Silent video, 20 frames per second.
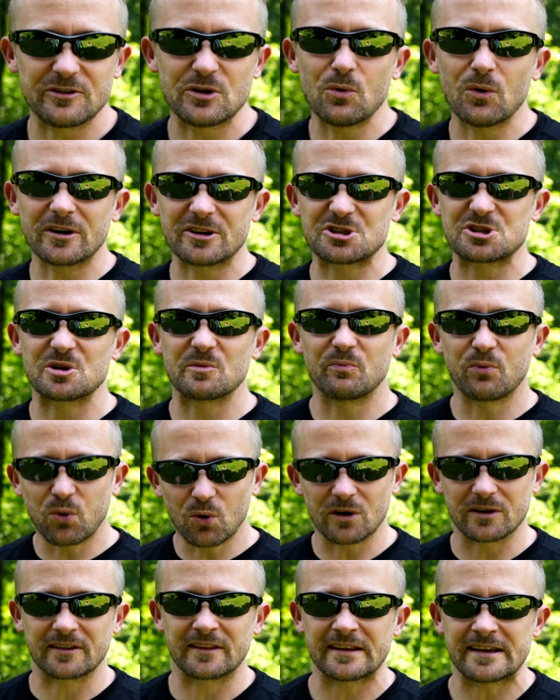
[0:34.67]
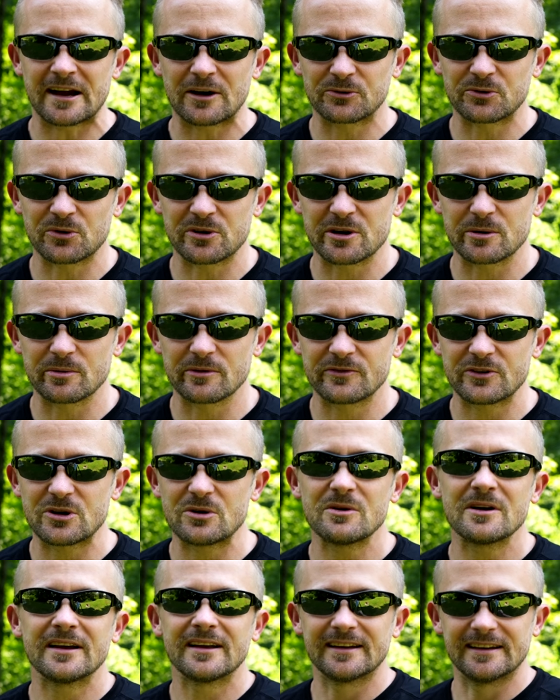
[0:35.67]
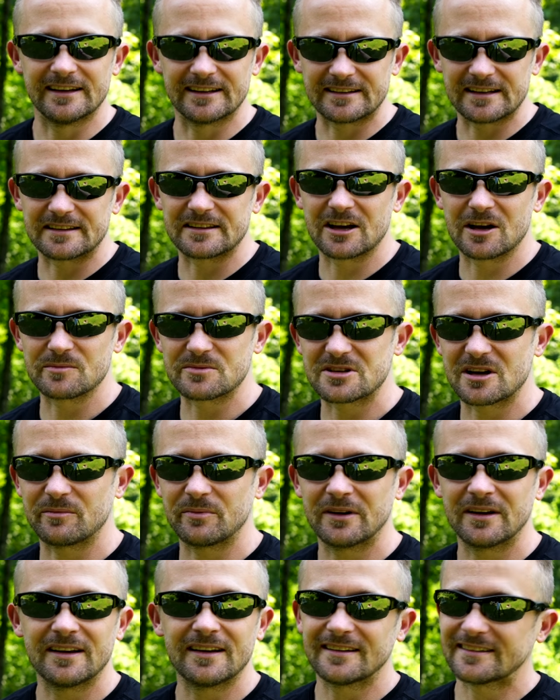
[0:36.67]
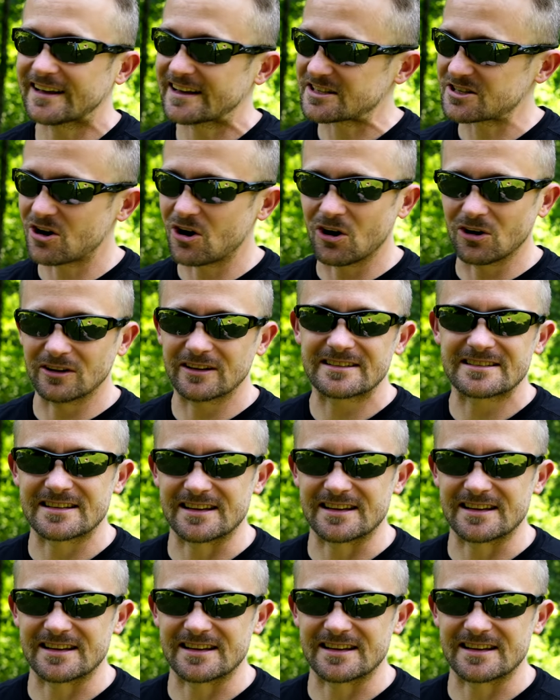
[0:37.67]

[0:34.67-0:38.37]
you want to support the Outdoor Gear Review, hit the thumbs up. That's all it